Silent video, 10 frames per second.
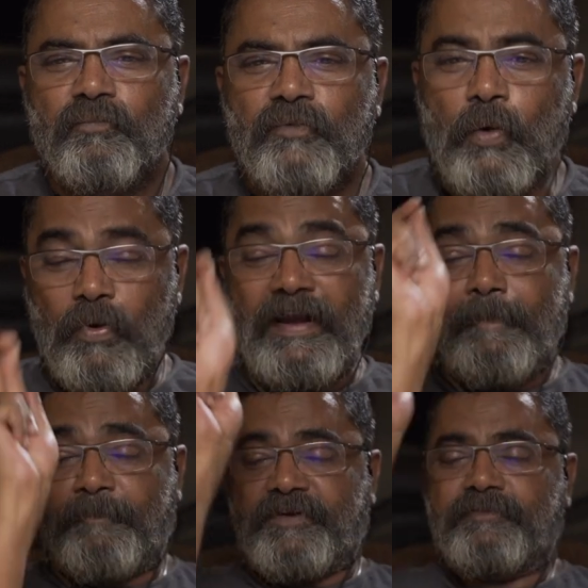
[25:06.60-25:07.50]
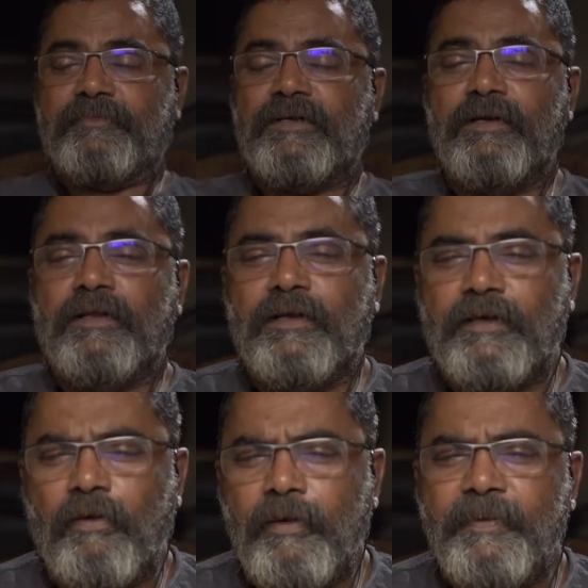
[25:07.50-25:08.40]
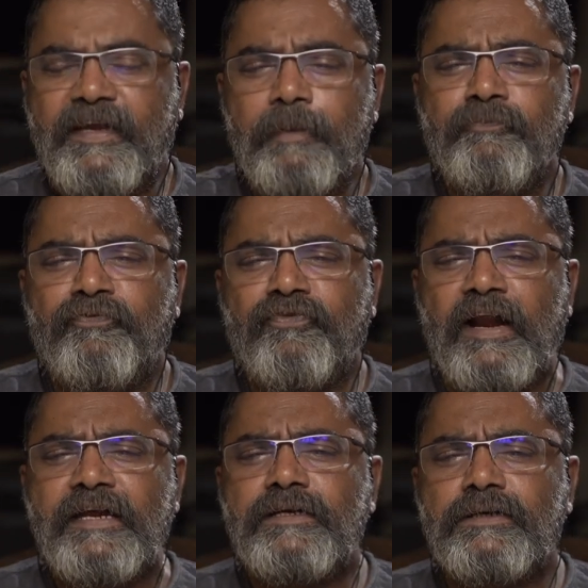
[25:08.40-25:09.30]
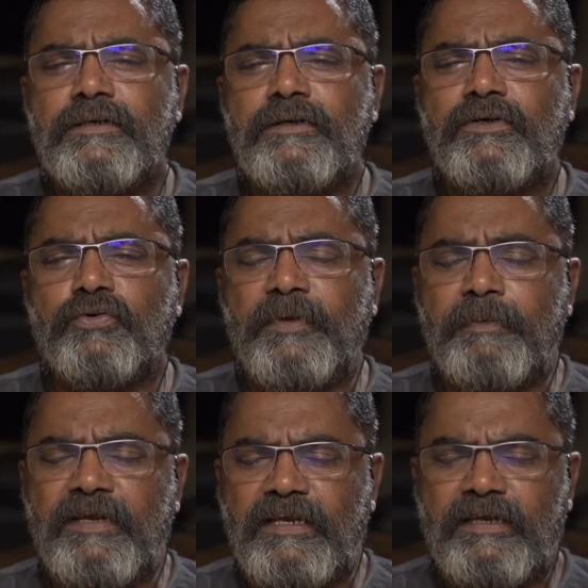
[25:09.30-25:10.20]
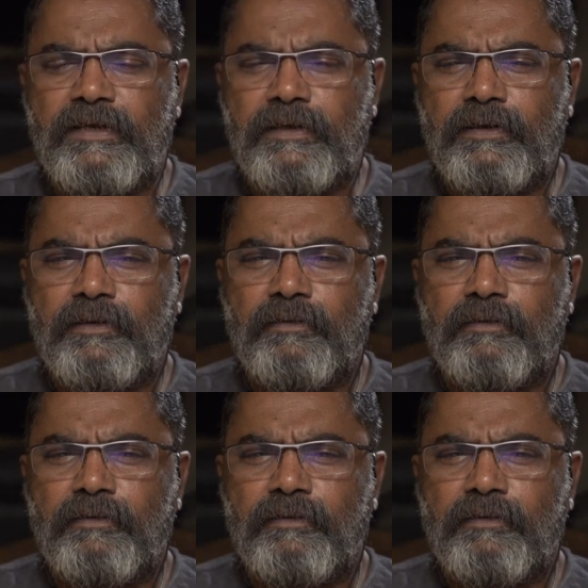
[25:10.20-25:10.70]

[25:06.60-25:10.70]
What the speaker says: Now, what happened? Now, I became frightened to be me.